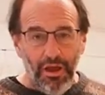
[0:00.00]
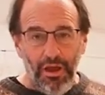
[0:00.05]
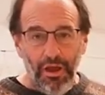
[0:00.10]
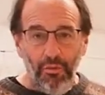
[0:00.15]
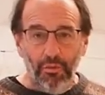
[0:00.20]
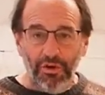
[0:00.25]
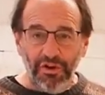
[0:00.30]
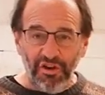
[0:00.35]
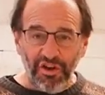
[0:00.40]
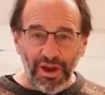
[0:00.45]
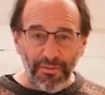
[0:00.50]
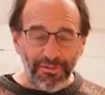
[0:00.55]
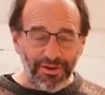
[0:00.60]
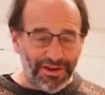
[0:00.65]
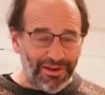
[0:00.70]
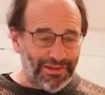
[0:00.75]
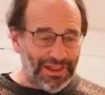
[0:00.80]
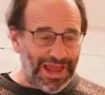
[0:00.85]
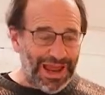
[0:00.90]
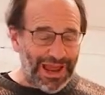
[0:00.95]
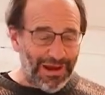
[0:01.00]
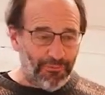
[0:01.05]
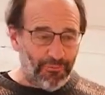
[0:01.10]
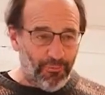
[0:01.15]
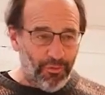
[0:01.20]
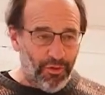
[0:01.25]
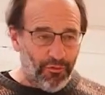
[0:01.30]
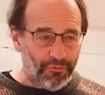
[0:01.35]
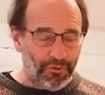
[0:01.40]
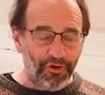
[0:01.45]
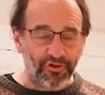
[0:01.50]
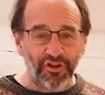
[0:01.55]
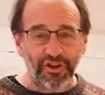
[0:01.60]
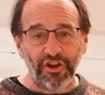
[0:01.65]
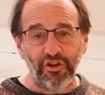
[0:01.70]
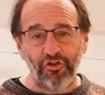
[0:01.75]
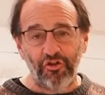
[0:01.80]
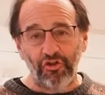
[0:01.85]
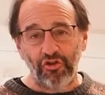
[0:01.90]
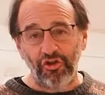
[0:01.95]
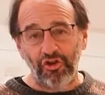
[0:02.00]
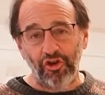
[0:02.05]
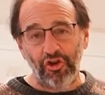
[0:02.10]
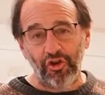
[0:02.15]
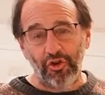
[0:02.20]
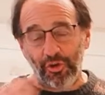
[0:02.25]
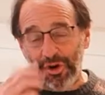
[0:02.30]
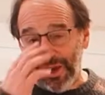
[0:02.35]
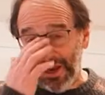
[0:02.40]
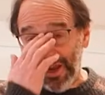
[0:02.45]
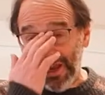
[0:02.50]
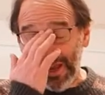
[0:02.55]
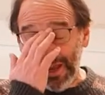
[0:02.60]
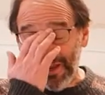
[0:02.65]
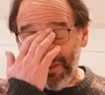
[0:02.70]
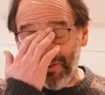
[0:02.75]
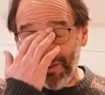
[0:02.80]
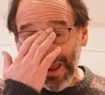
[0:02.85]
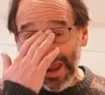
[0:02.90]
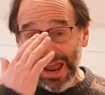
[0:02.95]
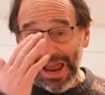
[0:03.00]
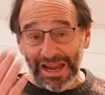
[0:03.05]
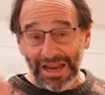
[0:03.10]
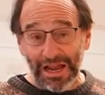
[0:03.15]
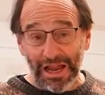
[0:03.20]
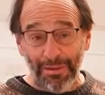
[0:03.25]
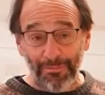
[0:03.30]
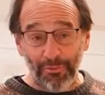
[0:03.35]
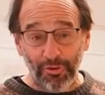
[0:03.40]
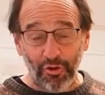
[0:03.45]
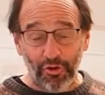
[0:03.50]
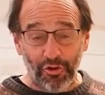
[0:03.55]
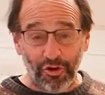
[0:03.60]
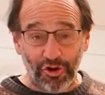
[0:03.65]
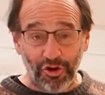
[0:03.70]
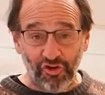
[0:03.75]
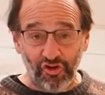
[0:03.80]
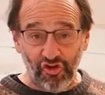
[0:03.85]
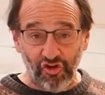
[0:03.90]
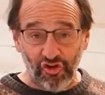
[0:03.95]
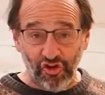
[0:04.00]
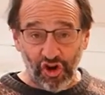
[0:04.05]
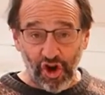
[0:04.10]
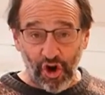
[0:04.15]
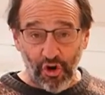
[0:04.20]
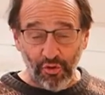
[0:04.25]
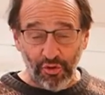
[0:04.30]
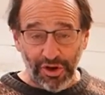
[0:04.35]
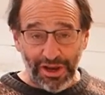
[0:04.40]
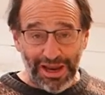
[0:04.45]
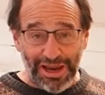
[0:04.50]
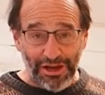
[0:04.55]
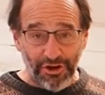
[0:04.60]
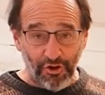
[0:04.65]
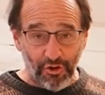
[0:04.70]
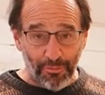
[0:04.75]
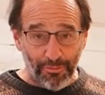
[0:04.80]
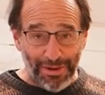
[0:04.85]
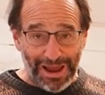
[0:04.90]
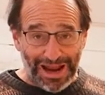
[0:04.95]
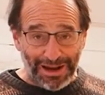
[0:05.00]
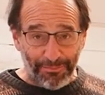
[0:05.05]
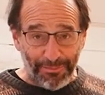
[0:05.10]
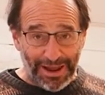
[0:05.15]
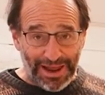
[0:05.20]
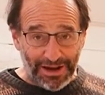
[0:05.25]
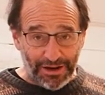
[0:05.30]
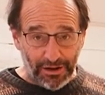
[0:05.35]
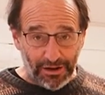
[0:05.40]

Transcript: When you come in the lab, the first thing you should do is hang up your coat and your backpack.